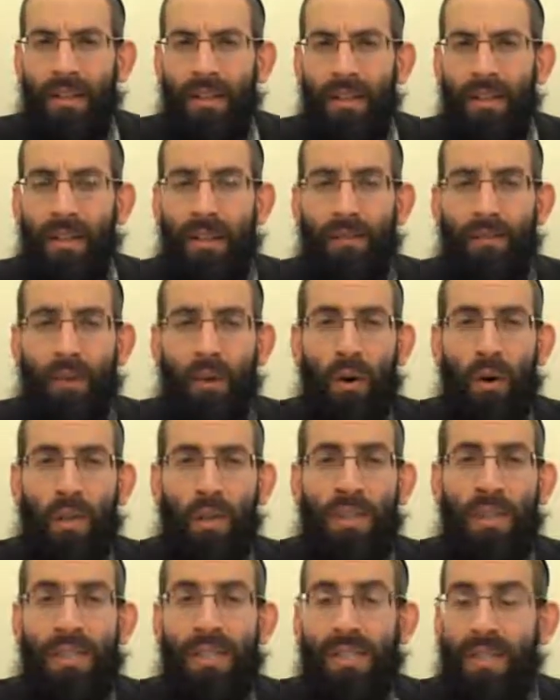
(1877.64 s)
Therefore,
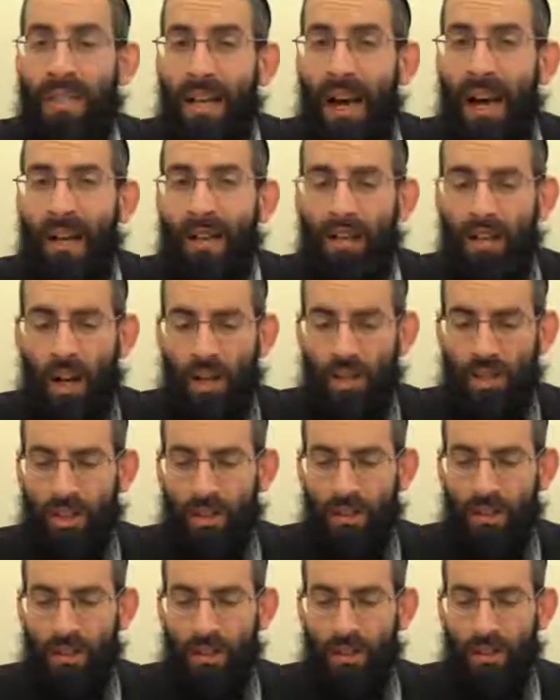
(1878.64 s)
this is not kosher.
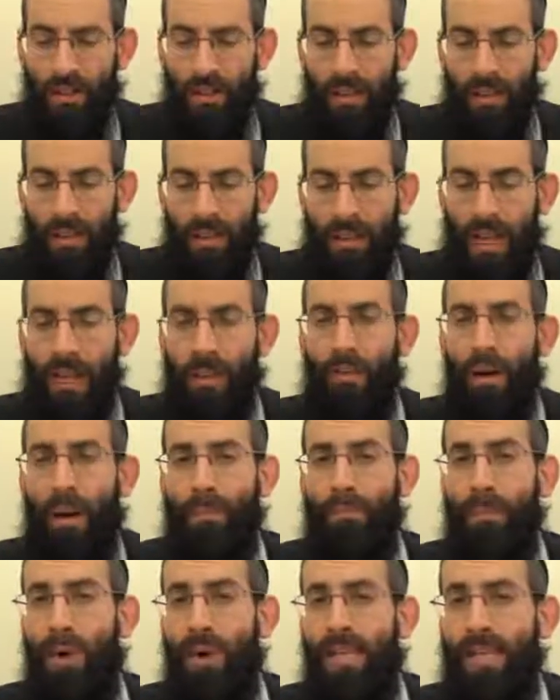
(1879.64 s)
Now the
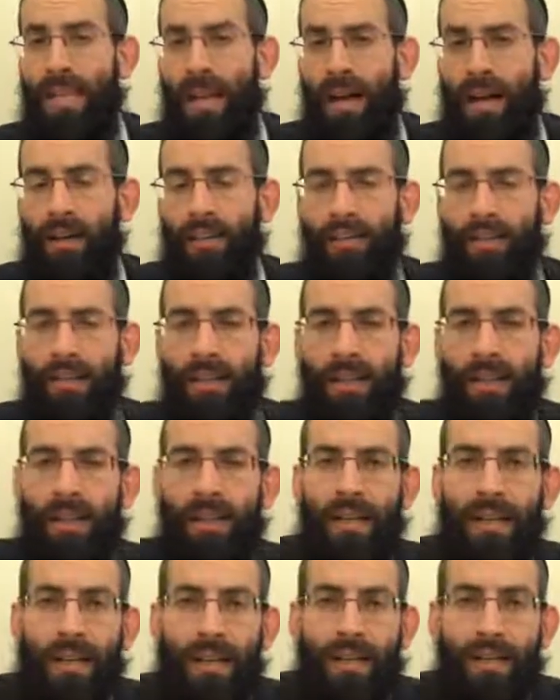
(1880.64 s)
Ran points out
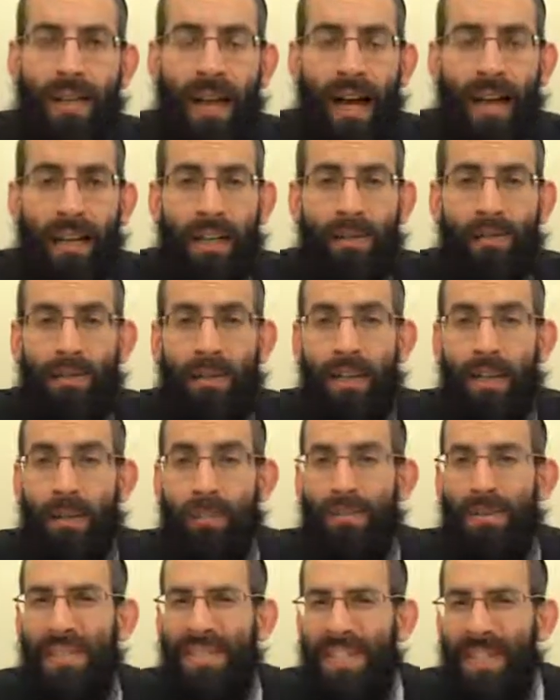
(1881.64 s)
that if the
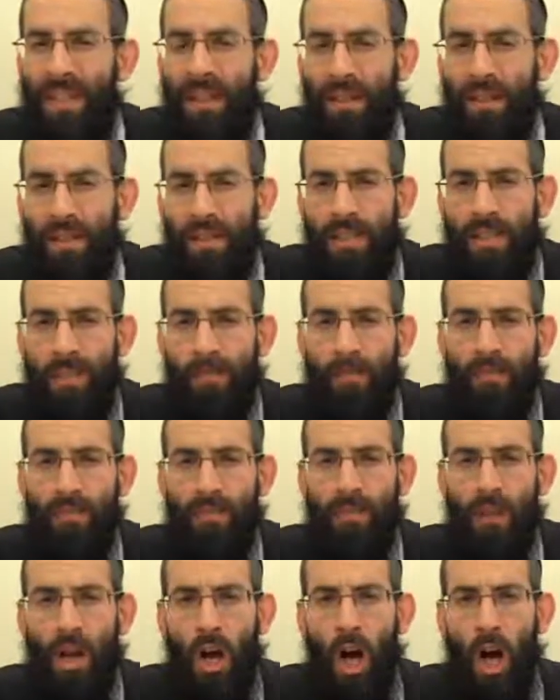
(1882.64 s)
psilos
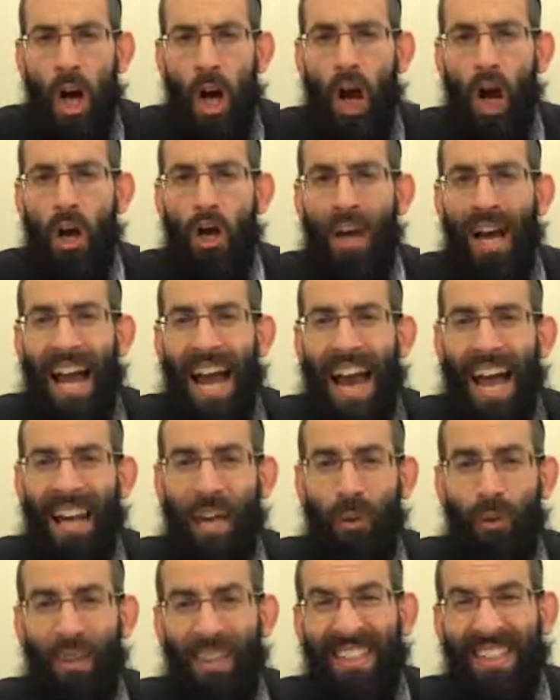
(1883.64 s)
are
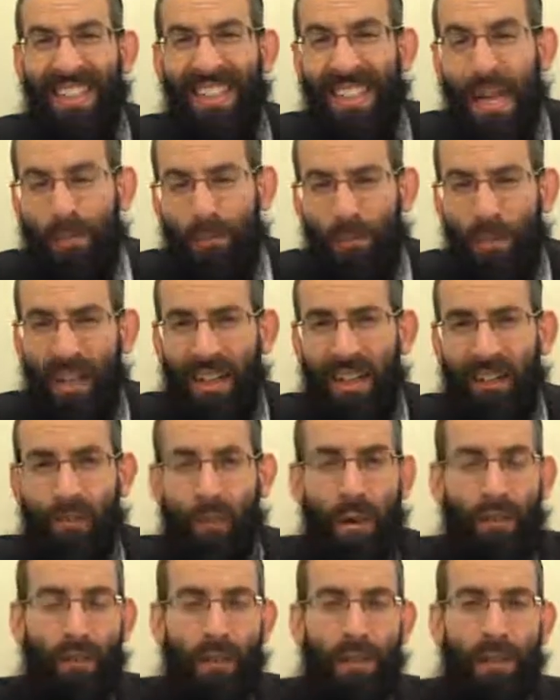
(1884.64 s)
adequately separated
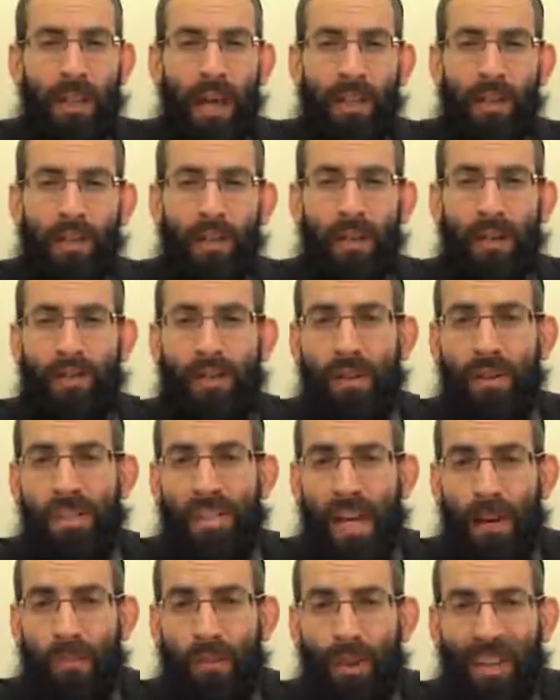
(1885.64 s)
one from the other, if they're
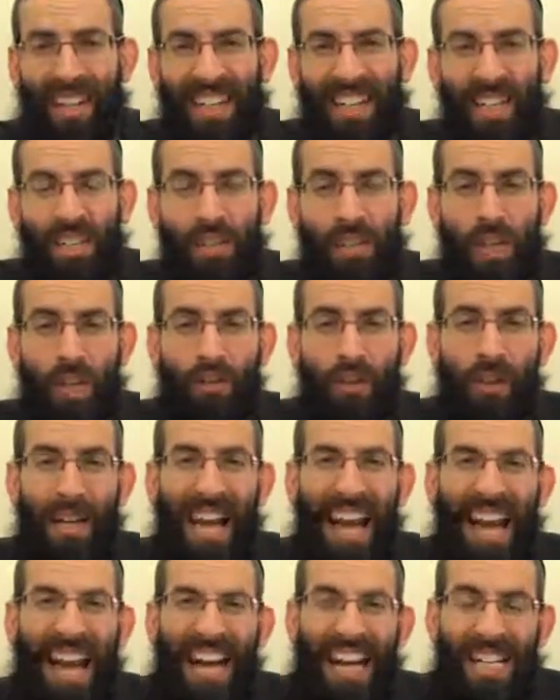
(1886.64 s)
separated a shear of an
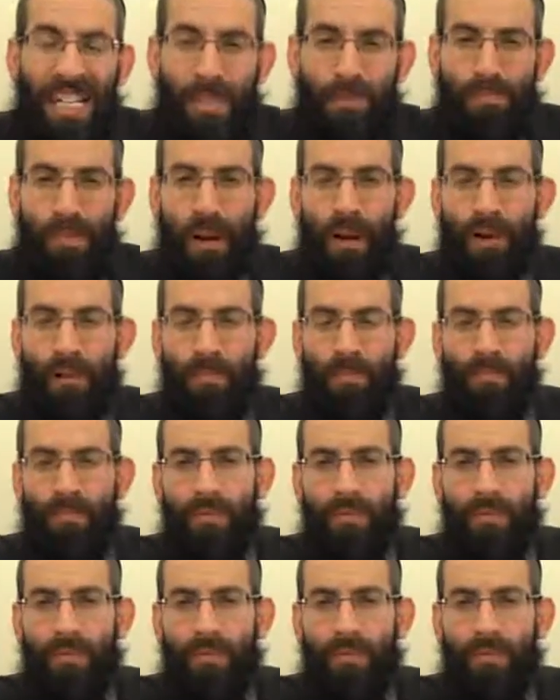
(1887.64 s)
etzba,